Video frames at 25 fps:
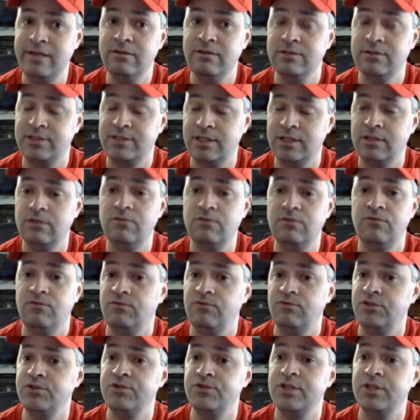still
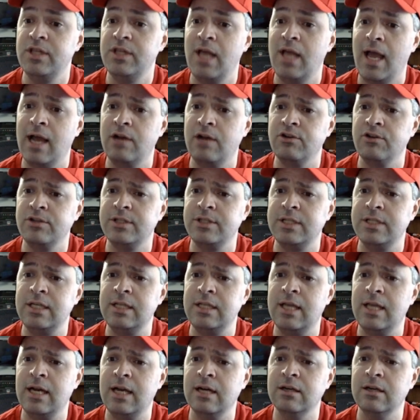using the accuracy
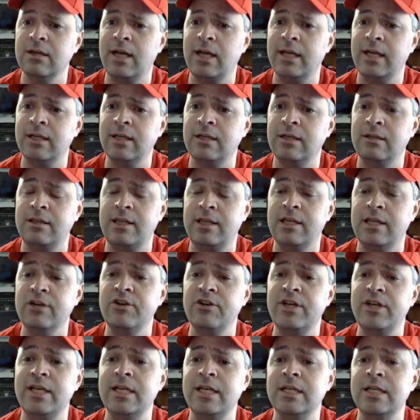there. And the
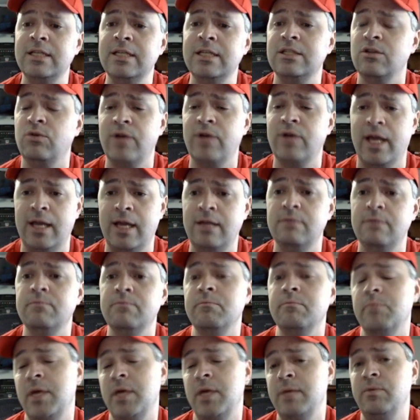theory is, okay,
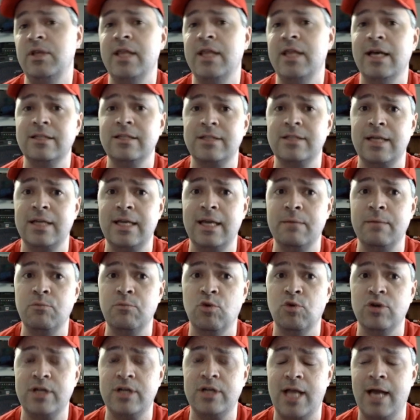maybe that's going to get
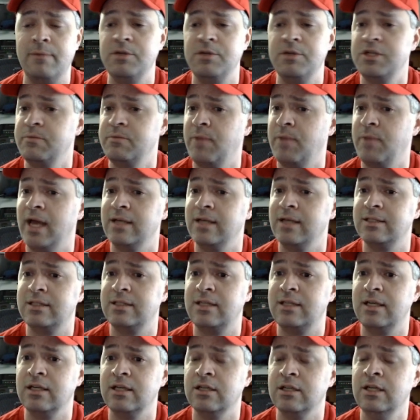more damage past
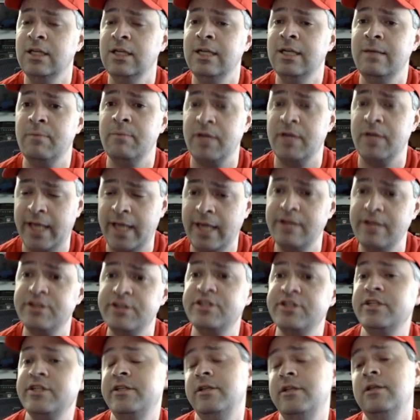their
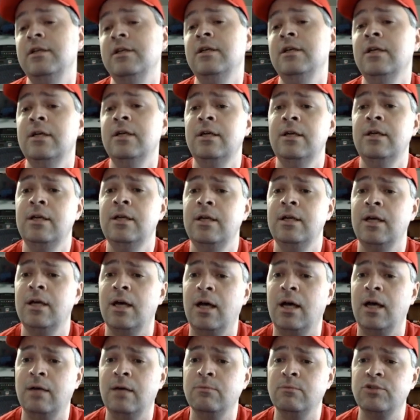mitigation.
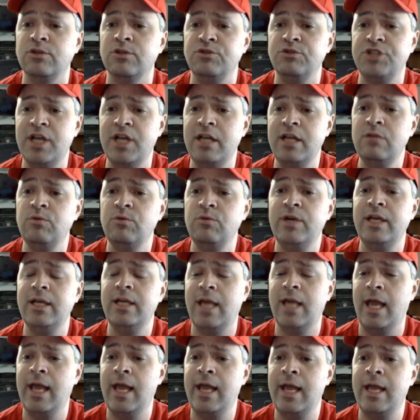So Janeway,
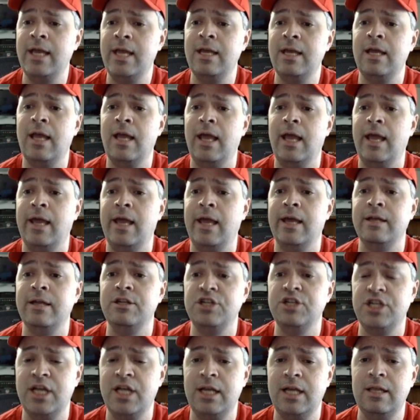Kang,
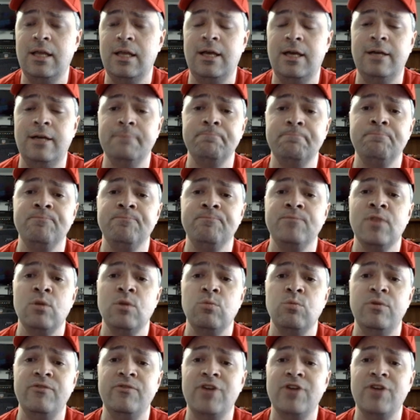and Jayla.
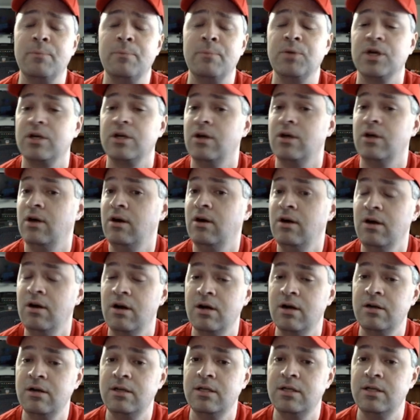We've got
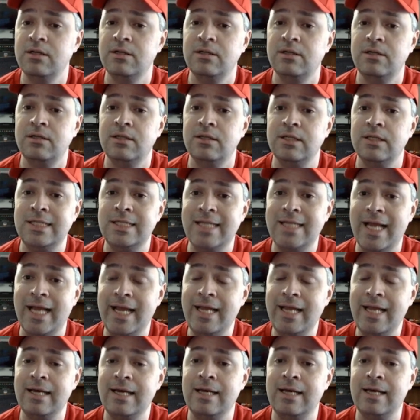Picard,
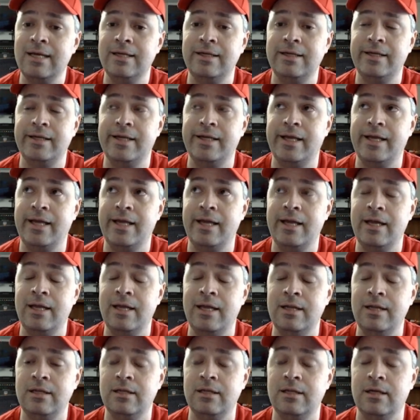Data, and